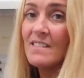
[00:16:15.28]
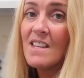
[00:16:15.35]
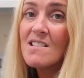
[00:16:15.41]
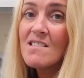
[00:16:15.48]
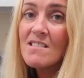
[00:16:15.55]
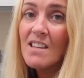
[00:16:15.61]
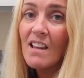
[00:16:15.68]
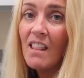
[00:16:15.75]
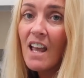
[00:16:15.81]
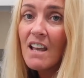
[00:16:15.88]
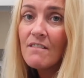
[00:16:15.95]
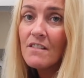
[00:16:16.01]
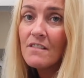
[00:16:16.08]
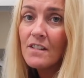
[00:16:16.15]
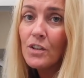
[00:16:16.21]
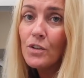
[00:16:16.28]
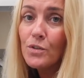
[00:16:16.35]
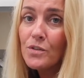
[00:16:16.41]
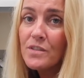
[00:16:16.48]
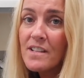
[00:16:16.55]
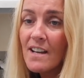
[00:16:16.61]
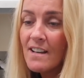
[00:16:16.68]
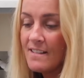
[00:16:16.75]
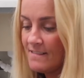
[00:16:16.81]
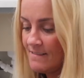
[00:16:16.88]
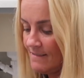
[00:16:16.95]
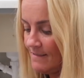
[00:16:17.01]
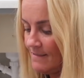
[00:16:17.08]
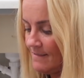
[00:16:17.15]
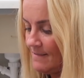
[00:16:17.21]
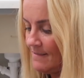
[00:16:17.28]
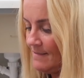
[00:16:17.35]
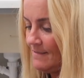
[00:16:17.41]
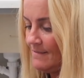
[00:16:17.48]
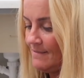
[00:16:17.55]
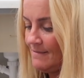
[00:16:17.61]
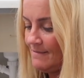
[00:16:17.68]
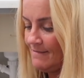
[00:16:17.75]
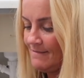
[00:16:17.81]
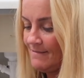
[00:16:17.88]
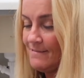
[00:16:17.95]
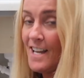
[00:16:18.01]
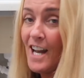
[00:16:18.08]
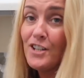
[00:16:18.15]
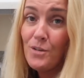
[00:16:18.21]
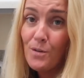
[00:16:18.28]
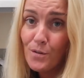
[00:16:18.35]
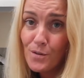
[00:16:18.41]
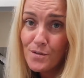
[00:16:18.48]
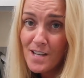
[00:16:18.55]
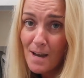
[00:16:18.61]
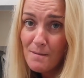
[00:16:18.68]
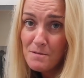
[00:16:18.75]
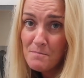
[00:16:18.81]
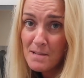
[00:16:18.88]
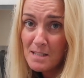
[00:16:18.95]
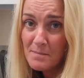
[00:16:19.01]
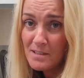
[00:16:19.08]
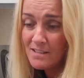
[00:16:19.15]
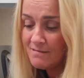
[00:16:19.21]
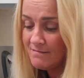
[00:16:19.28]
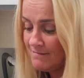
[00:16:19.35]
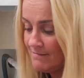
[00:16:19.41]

This is the life of a hoarder. And you thought I was minimal?